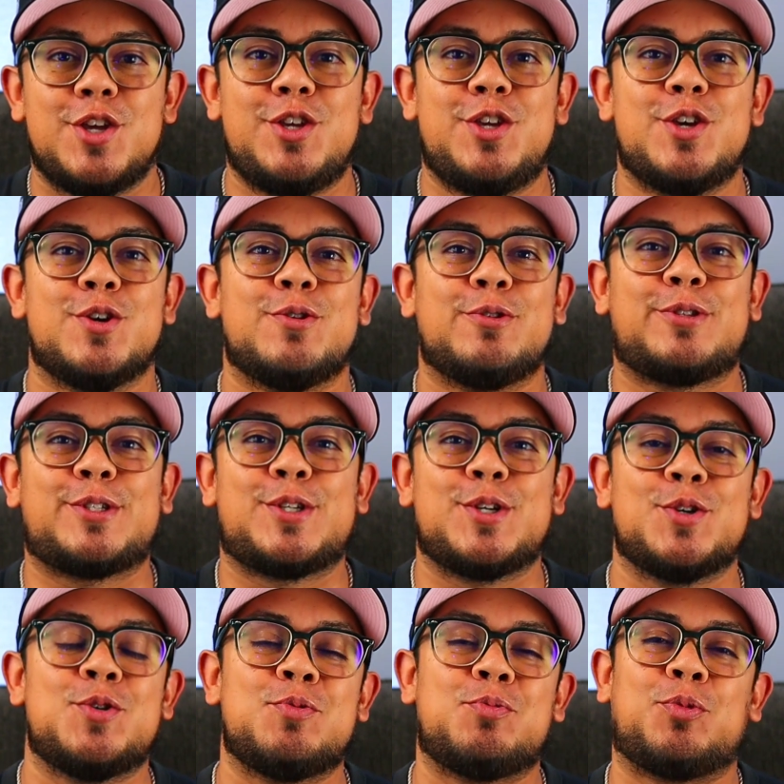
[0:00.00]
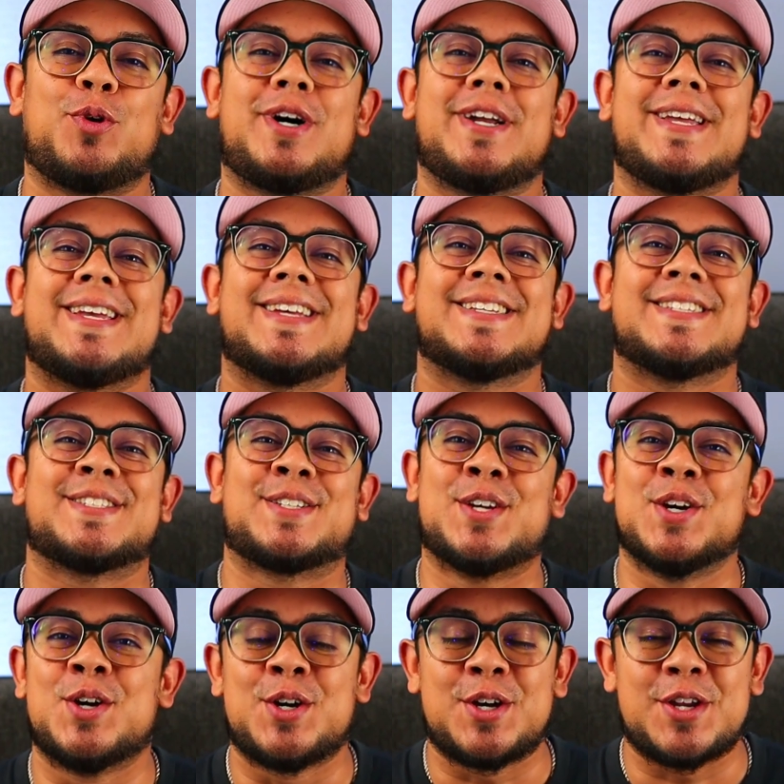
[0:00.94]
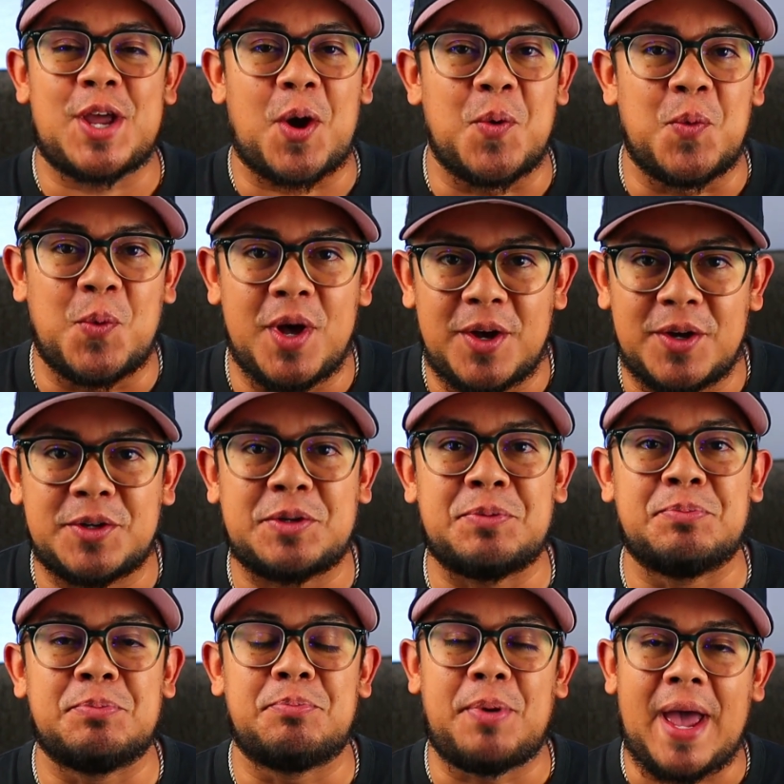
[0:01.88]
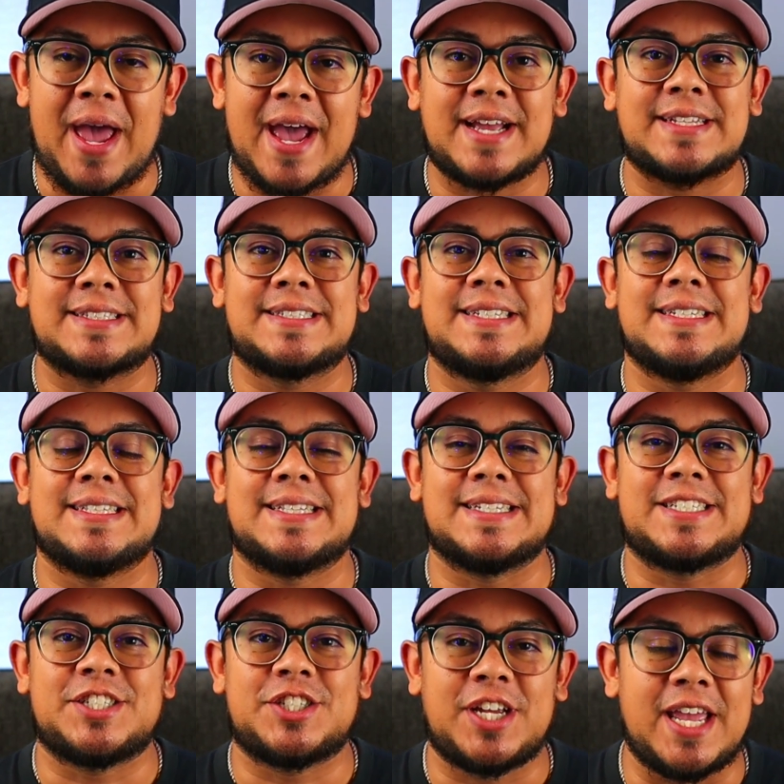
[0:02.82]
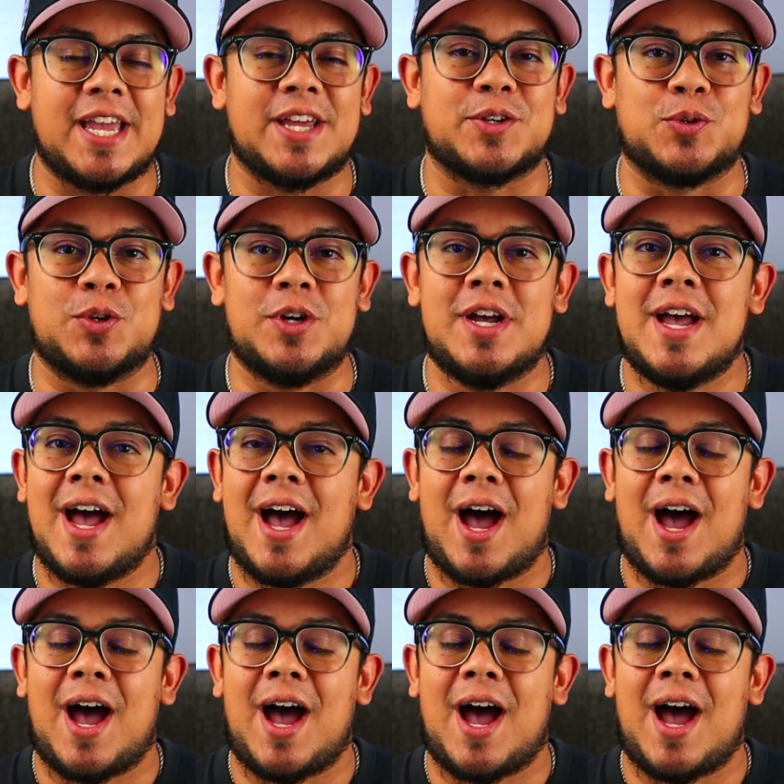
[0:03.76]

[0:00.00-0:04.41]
YouTube, what is good? Welcome back to the channel.